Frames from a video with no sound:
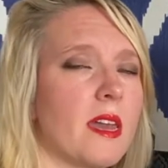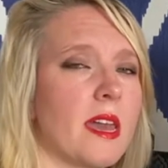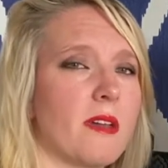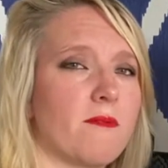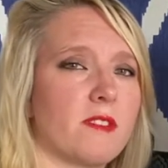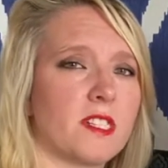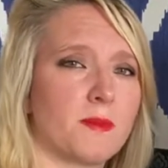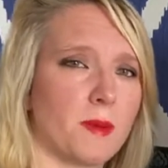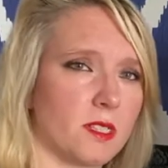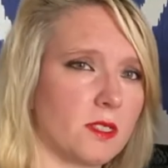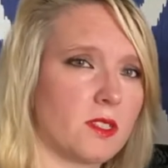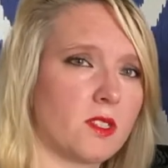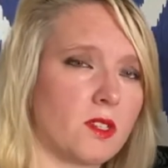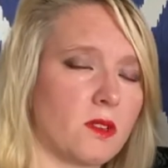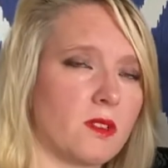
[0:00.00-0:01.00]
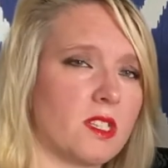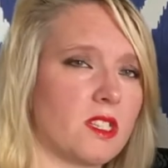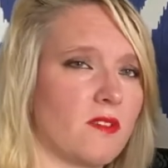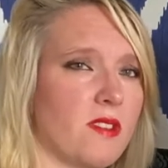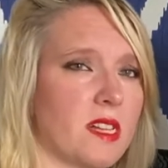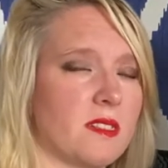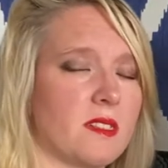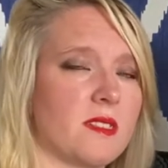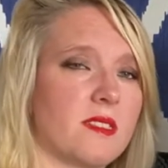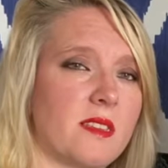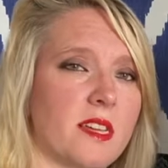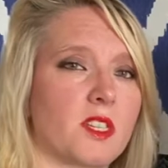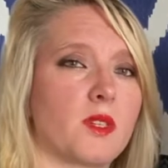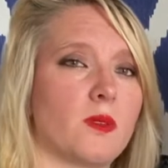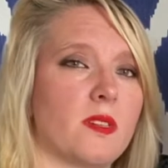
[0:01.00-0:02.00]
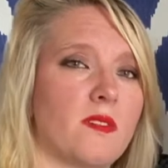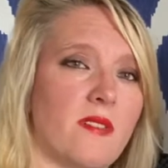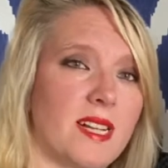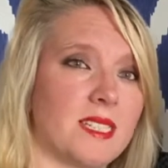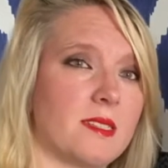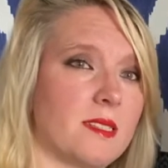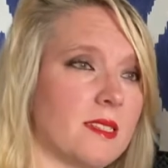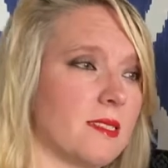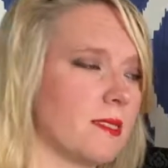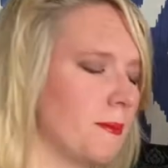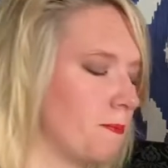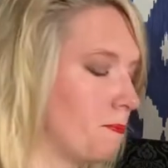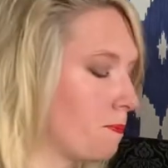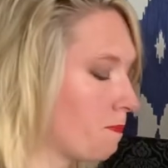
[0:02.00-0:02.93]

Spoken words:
in response to the defendant's sexual advances.